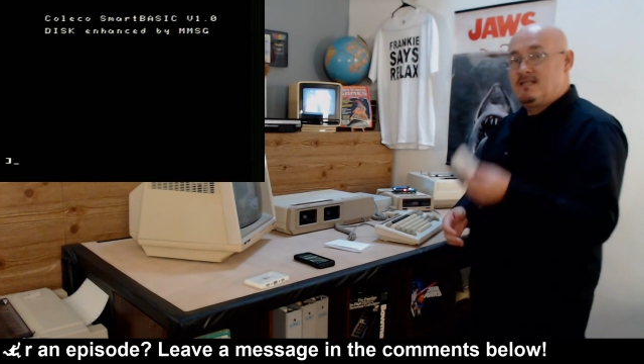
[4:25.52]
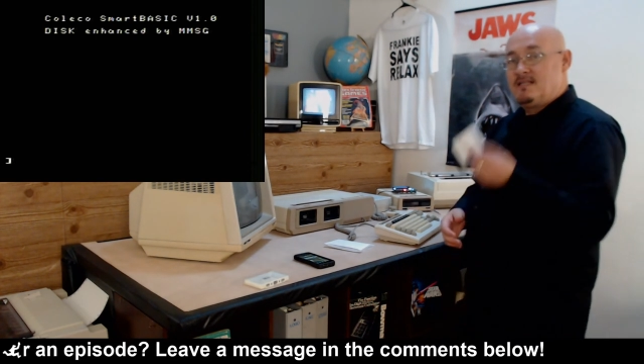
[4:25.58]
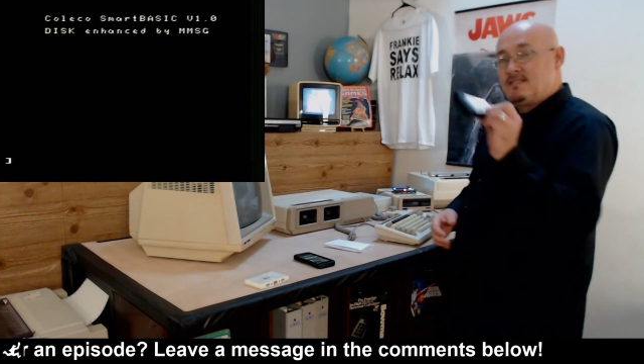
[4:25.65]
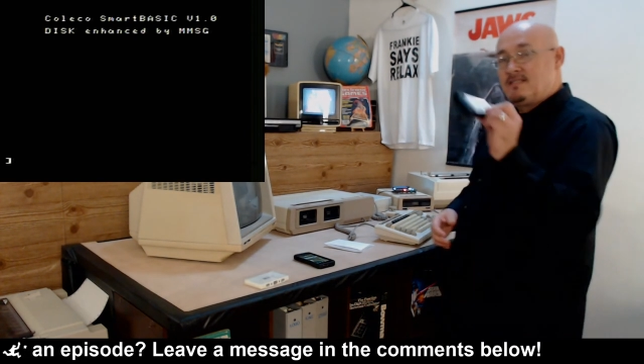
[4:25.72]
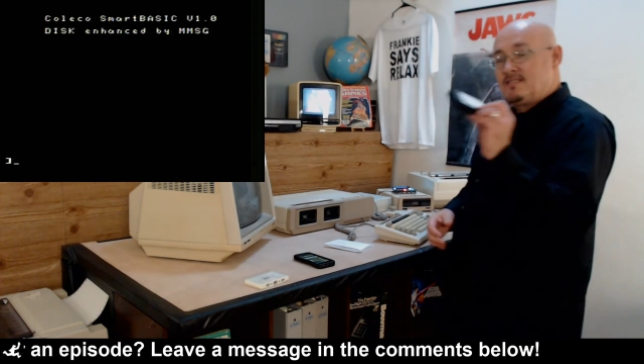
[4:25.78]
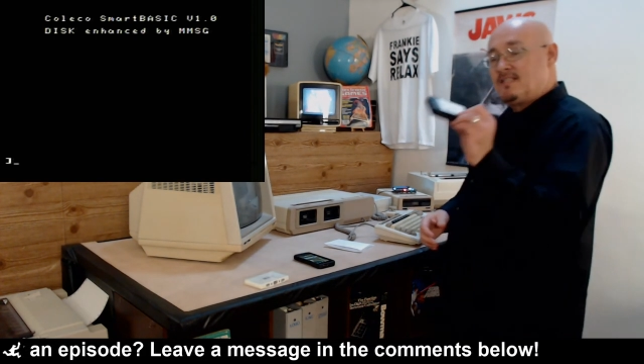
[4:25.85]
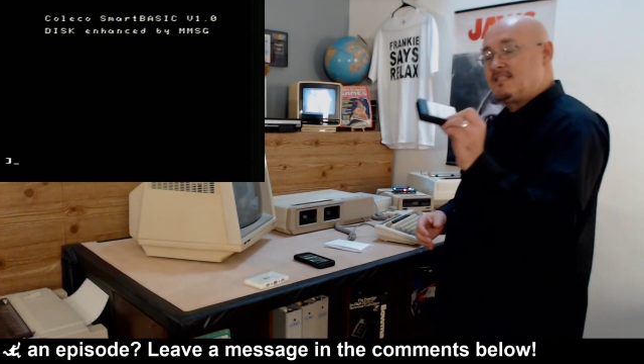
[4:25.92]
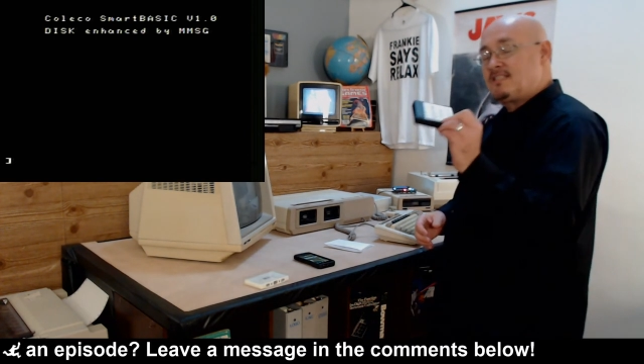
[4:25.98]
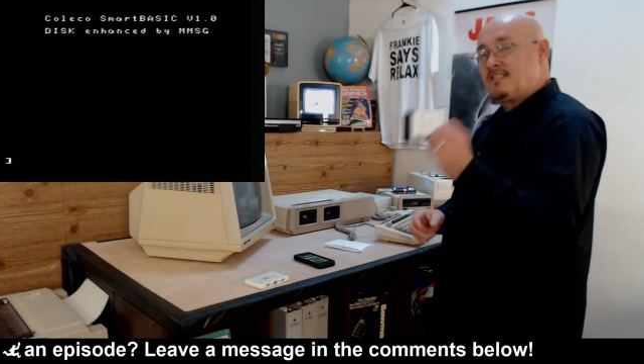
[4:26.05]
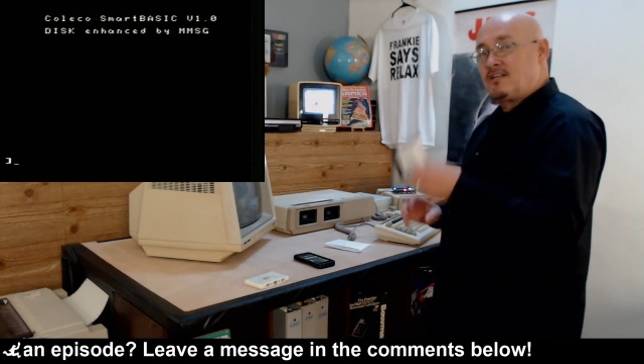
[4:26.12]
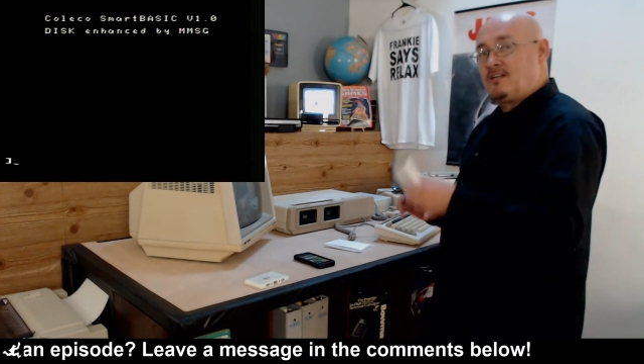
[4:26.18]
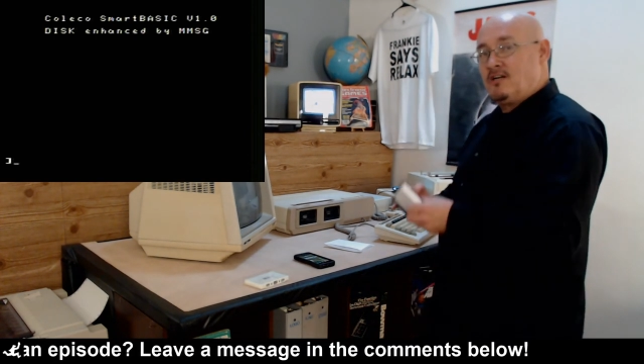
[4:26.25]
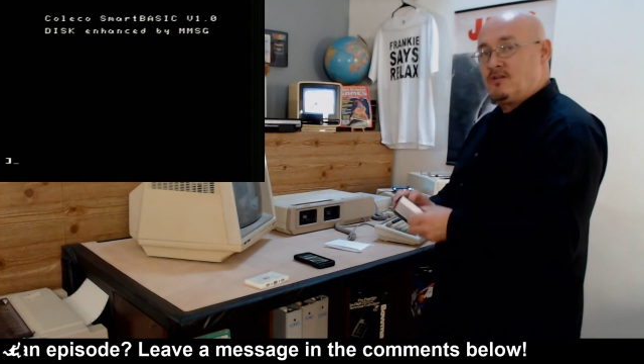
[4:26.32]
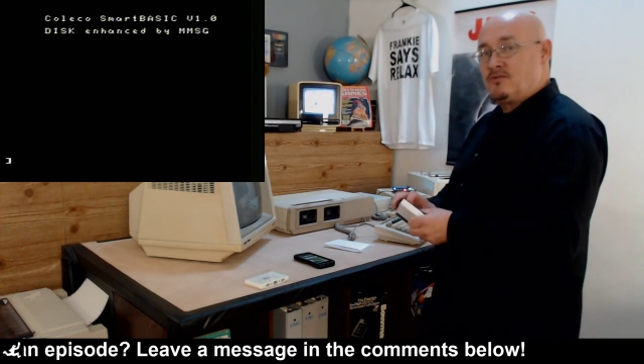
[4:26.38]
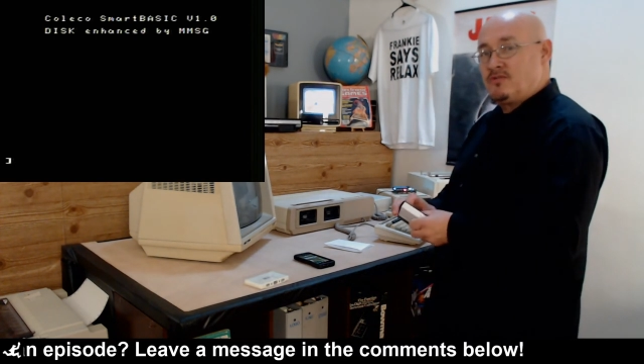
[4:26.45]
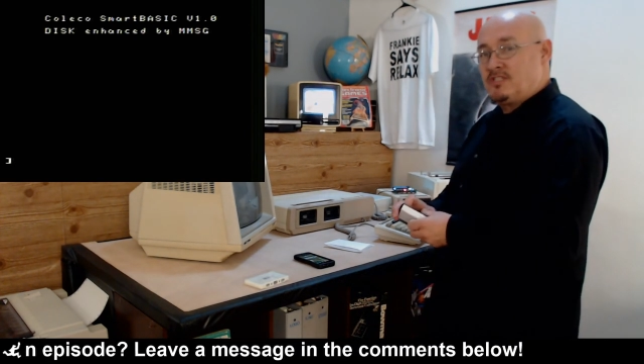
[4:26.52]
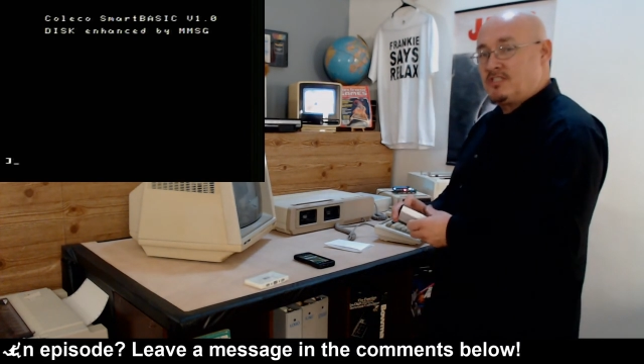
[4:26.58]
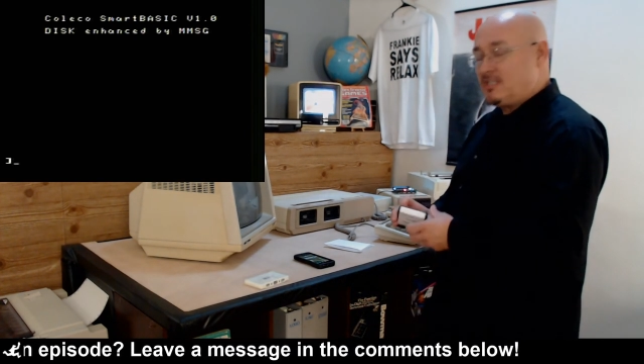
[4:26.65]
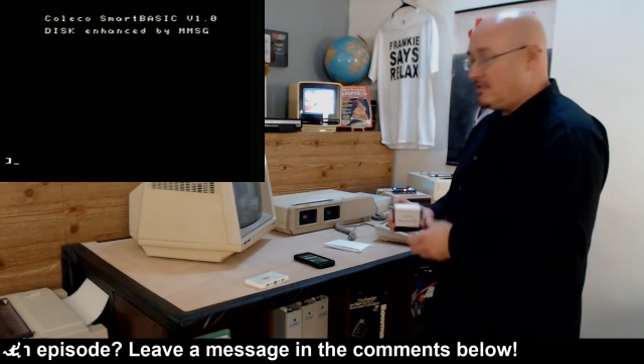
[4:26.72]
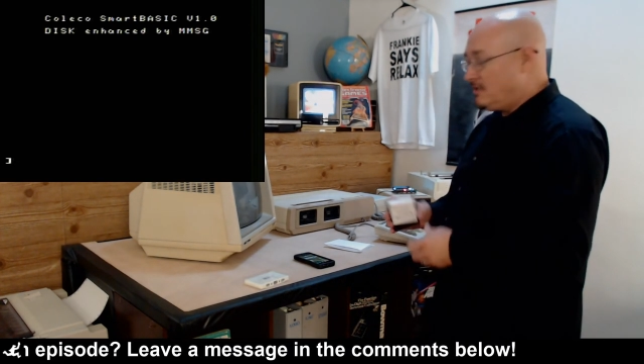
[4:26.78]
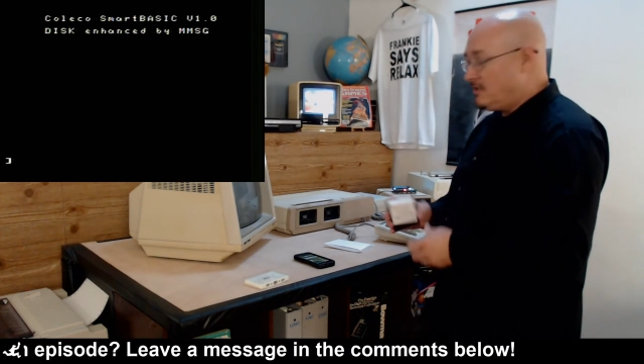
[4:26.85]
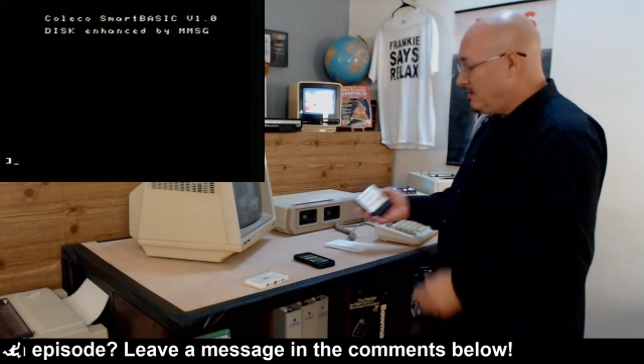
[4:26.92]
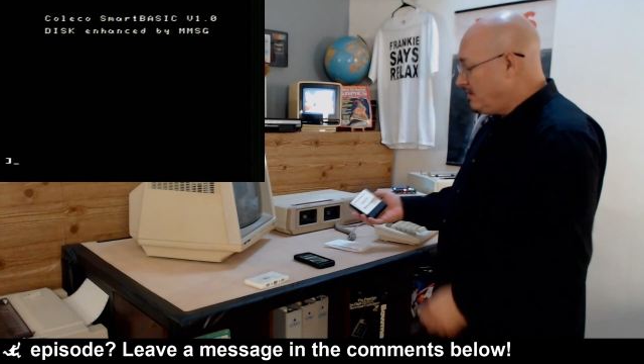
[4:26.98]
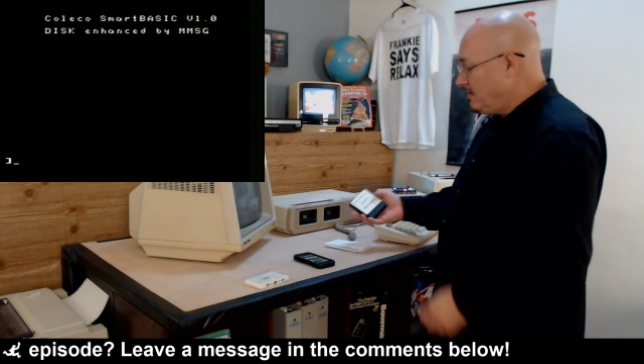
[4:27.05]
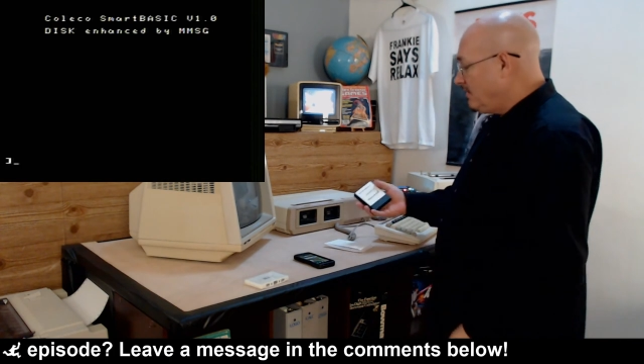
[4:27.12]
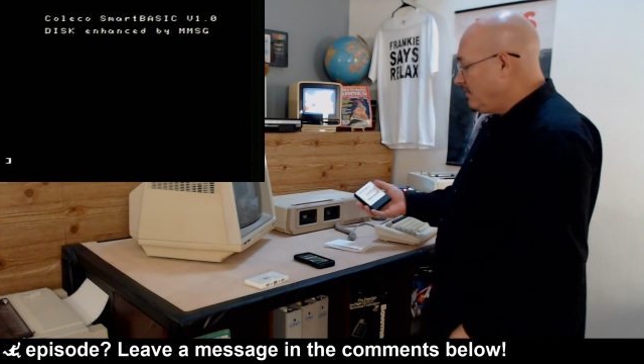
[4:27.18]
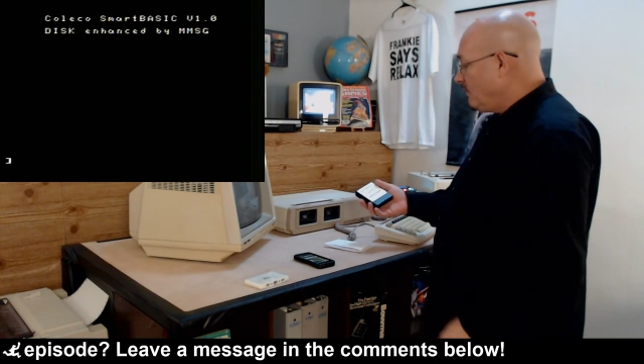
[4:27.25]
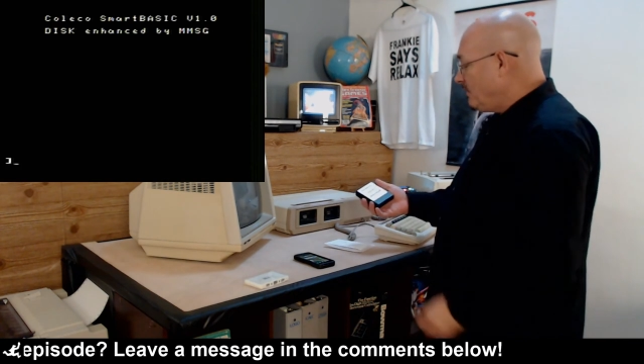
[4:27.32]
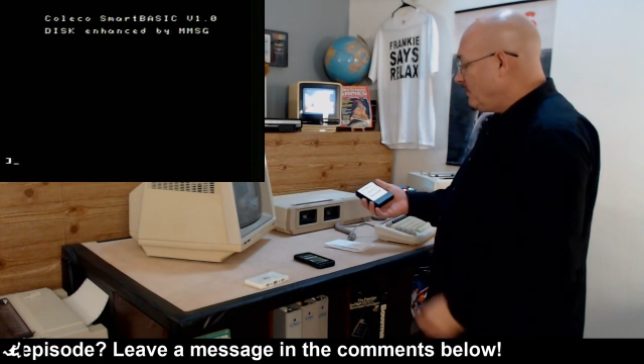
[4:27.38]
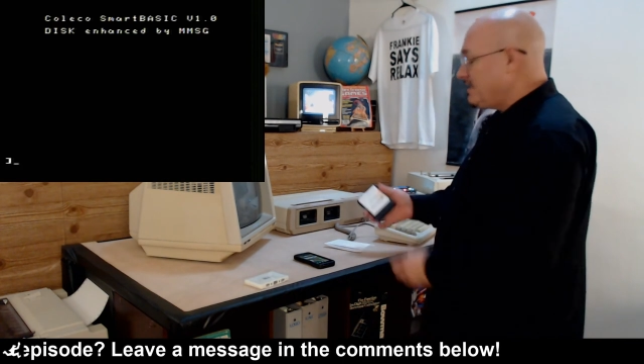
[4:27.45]
This is the cartridge.
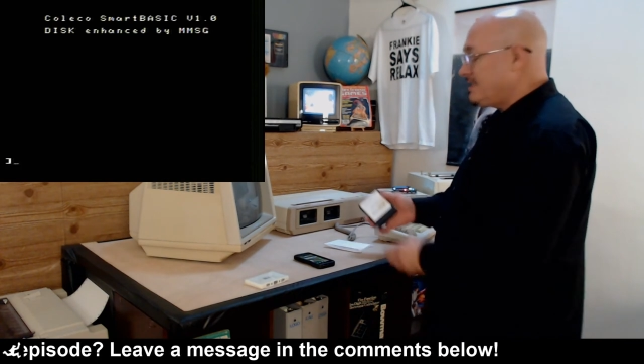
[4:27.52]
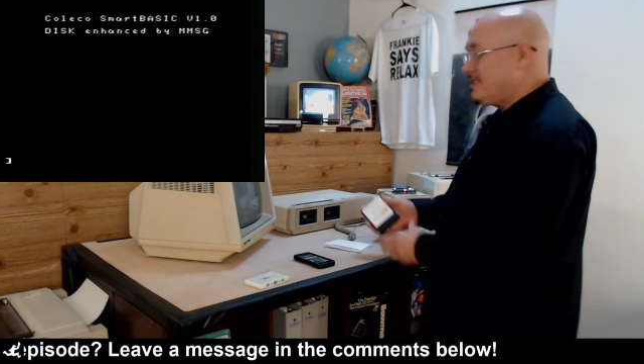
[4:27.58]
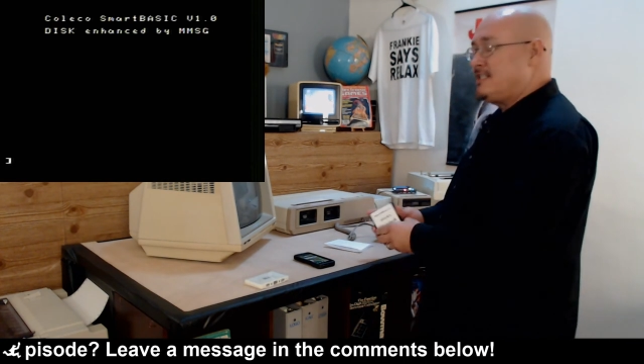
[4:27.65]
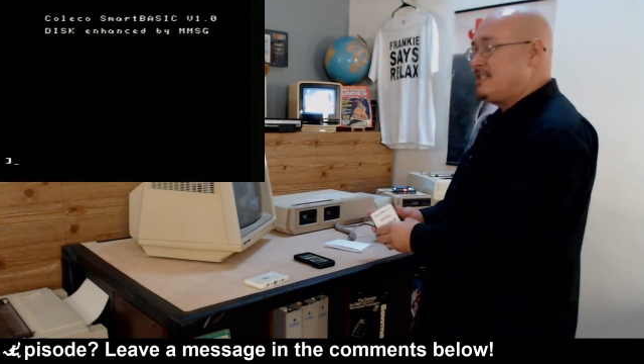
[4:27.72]
What this is,